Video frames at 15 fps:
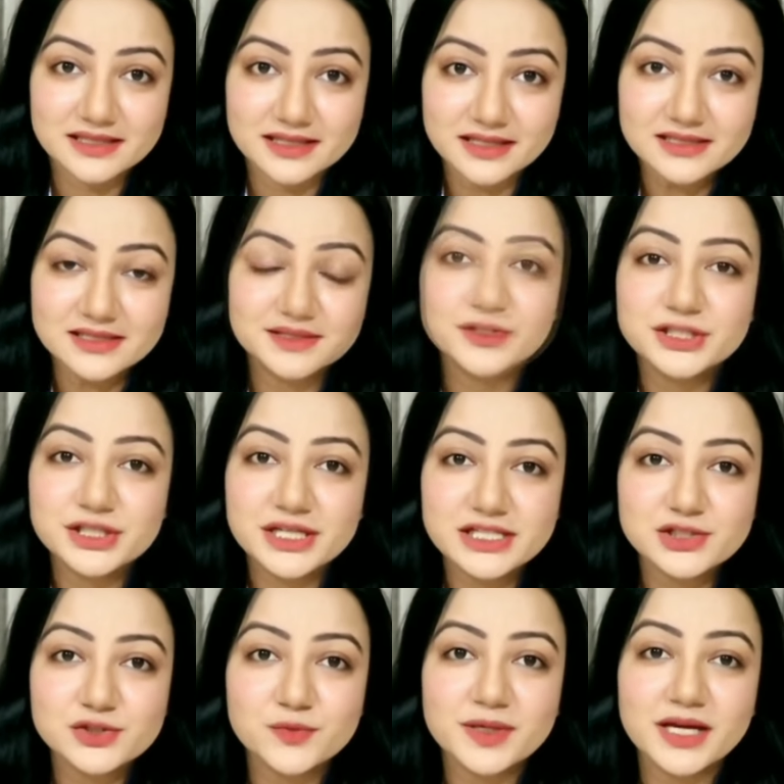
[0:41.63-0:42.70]
in it, which
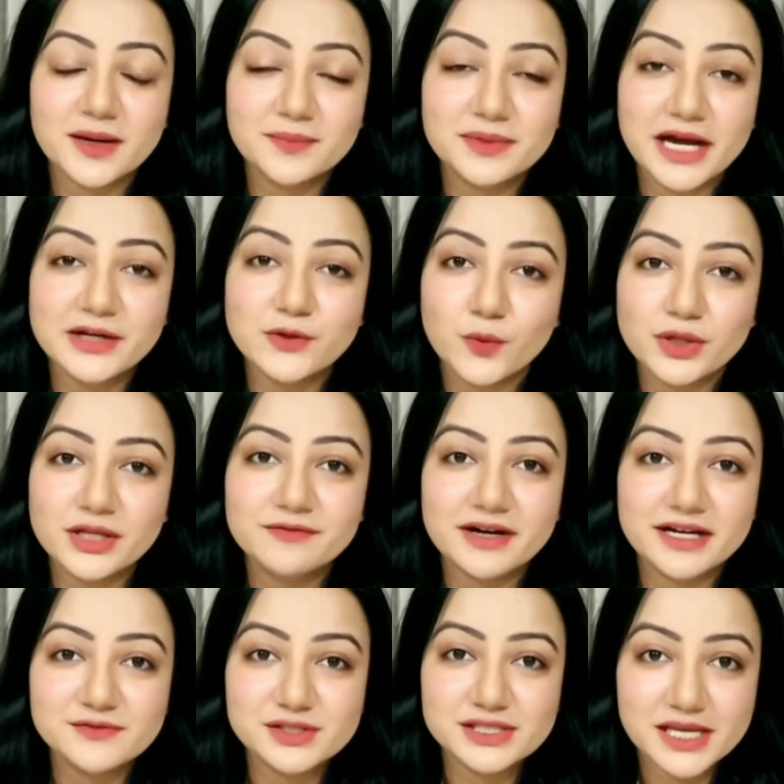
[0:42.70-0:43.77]
needs to be applied only
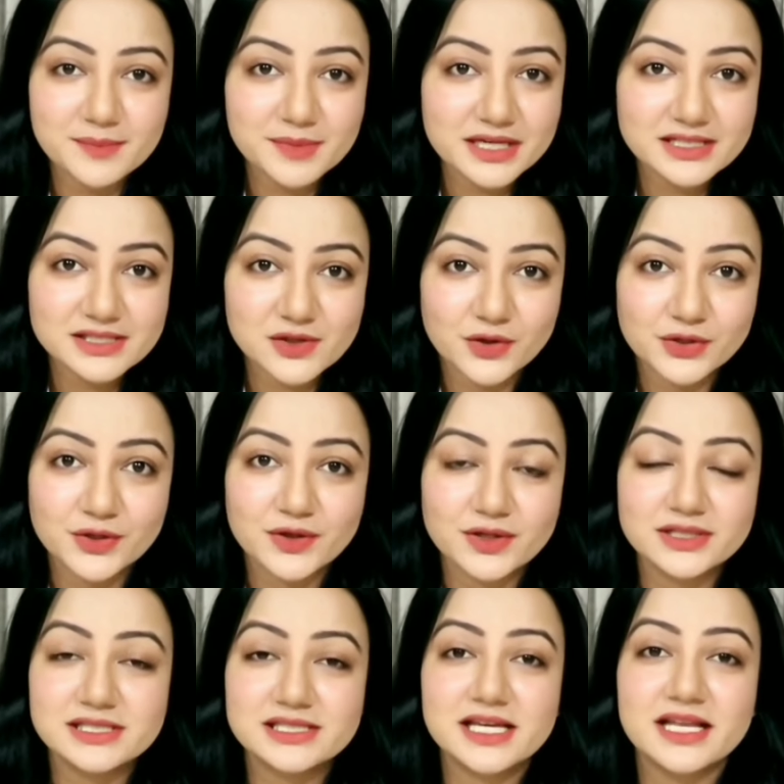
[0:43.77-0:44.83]
5 to 10 minutes on
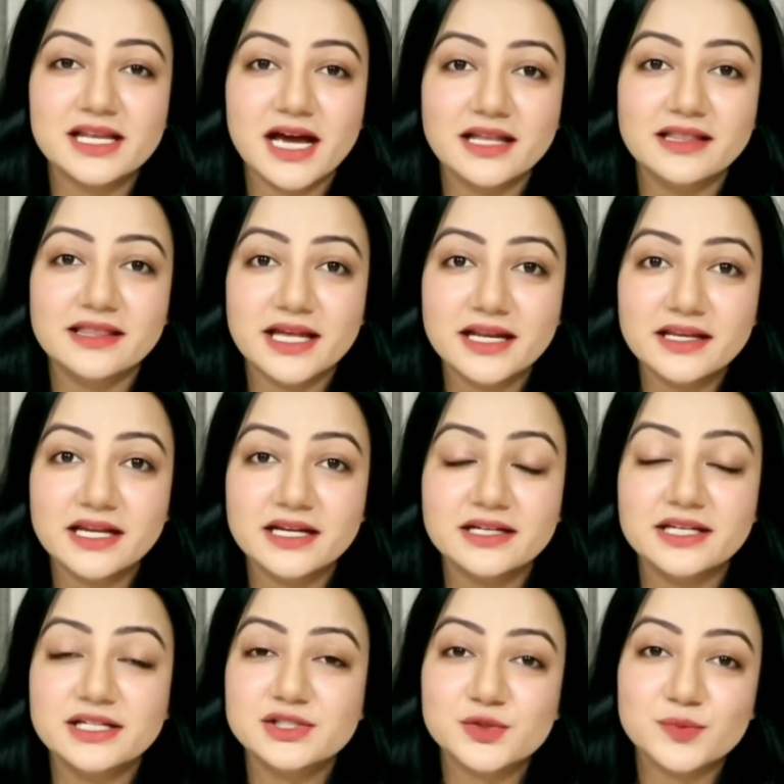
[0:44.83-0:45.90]
your skin and then it
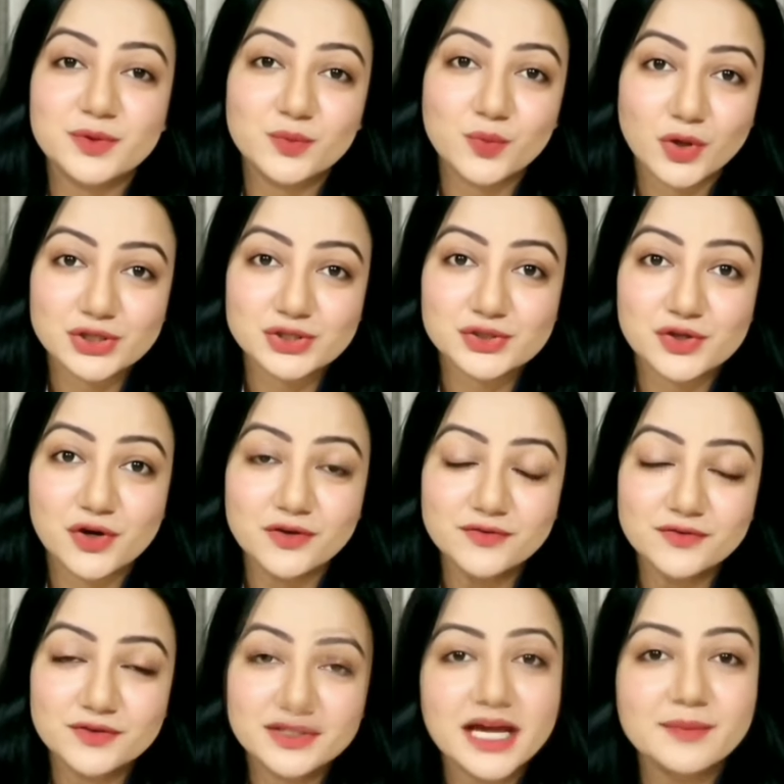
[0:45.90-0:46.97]
needs to be washed off.
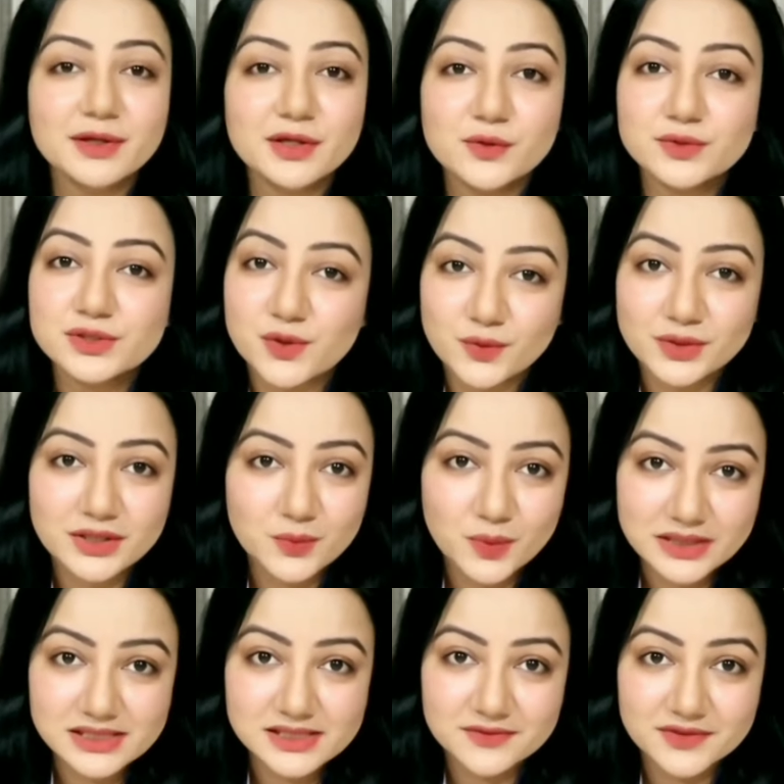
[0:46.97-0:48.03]
It can be used only
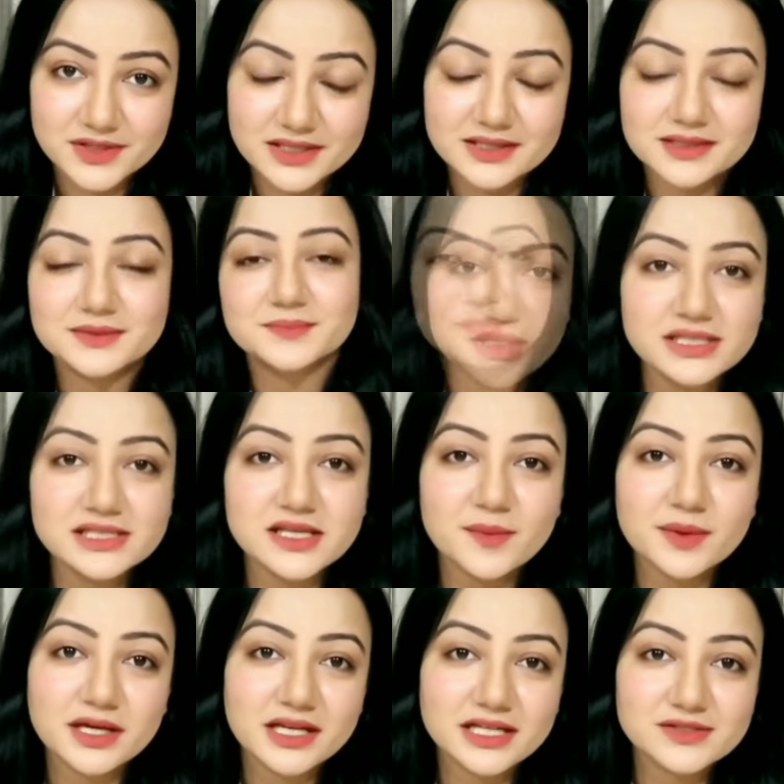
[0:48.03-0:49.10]
once a week. Now these
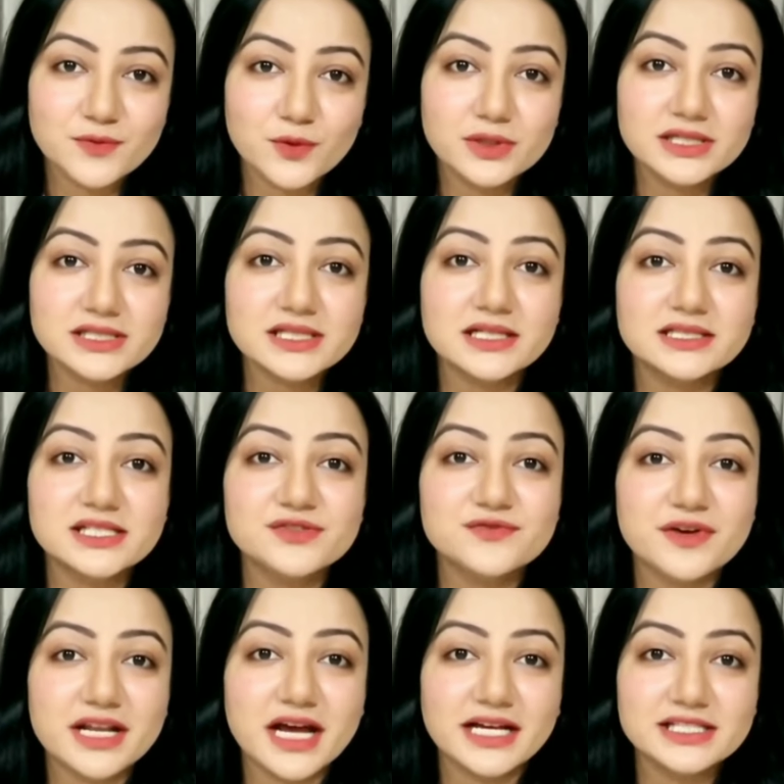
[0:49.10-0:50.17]
chemical exfoliants contains
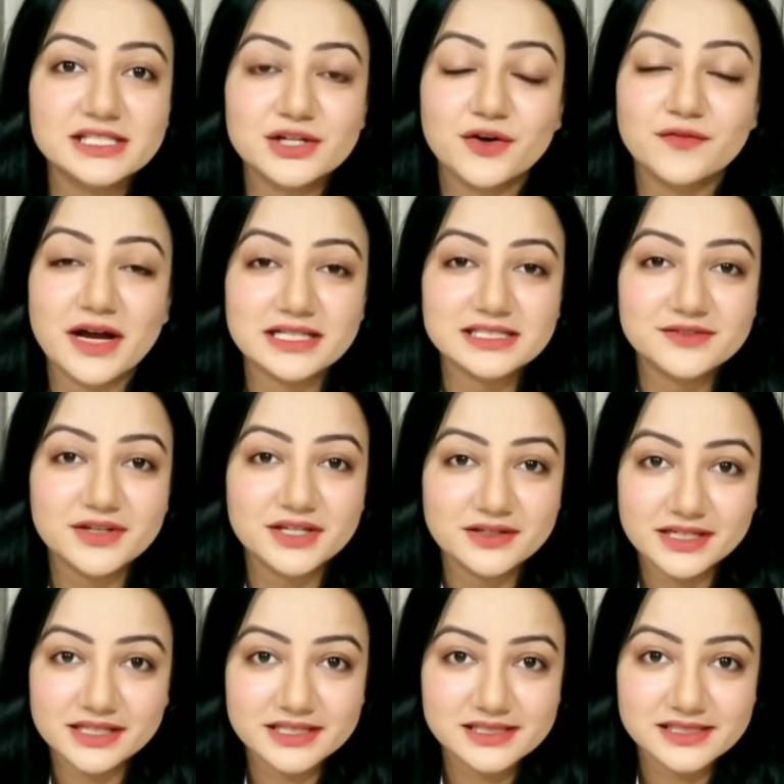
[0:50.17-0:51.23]
variety of active
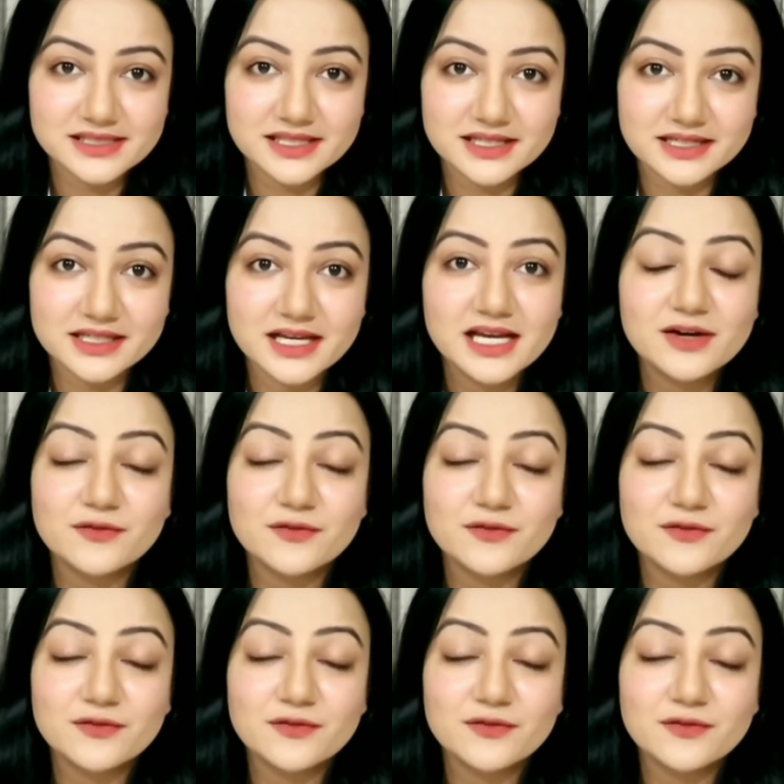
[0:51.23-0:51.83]
ingredients in it.